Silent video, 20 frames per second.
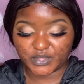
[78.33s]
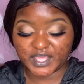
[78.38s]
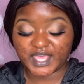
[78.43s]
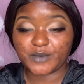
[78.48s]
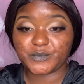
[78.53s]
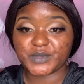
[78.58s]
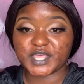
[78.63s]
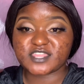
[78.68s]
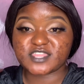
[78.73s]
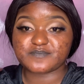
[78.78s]

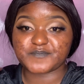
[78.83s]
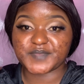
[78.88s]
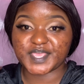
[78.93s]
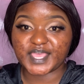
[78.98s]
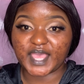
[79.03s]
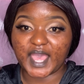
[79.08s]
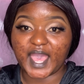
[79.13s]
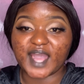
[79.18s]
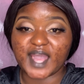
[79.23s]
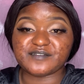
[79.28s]
with me,
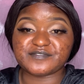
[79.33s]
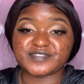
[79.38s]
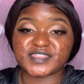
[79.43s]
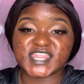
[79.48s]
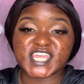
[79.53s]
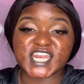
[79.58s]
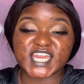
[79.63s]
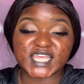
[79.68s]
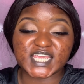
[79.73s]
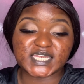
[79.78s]
I have
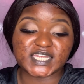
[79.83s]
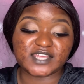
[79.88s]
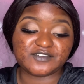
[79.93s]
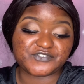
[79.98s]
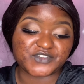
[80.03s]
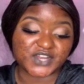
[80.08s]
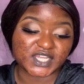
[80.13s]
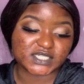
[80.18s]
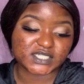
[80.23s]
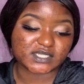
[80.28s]
3
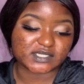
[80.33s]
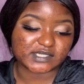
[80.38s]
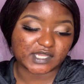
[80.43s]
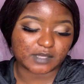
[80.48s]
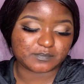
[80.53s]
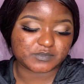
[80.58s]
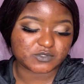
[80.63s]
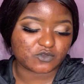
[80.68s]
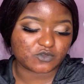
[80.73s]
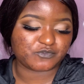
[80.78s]
different types
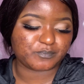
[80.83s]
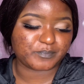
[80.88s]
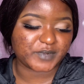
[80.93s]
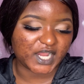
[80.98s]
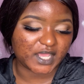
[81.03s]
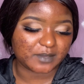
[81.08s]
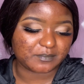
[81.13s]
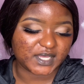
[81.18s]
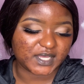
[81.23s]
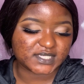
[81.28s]
of
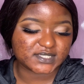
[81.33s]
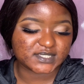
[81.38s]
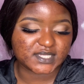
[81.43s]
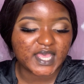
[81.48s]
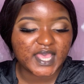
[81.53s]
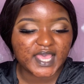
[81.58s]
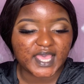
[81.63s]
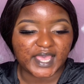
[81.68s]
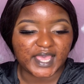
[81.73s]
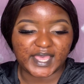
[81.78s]
primers,
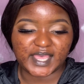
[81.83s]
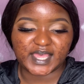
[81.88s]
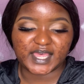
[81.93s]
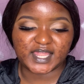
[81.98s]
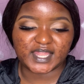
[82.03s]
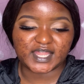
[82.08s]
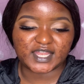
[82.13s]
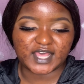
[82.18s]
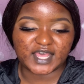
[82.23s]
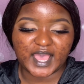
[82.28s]

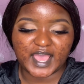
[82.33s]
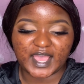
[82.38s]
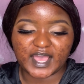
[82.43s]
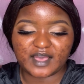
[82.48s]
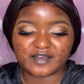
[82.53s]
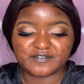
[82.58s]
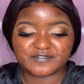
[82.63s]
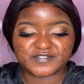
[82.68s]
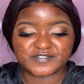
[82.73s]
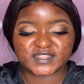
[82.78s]
and I
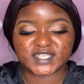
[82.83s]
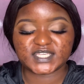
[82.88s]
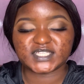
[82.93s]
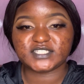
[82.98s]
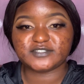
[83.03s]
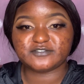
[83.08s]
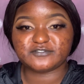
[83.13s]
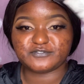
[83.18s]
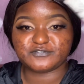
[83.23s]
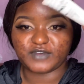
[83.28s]
have this
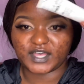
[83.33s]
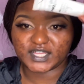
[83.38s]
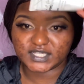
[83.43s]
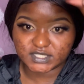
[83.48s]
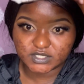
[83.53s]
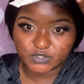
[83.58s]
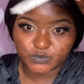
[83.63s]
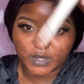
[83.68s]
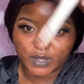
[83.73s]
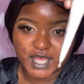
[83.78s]
first
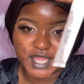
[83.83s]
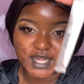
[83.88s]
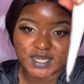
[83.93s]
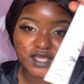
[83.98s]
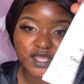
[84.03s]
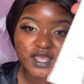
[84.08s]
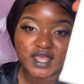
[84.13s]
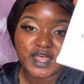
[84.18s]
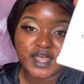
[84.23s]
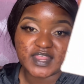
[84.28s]
one.
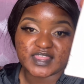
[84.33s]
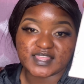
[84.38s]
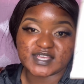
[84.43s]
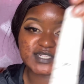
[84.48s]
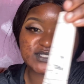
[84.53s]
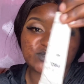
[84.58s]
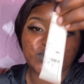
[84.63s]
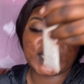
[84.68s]
This one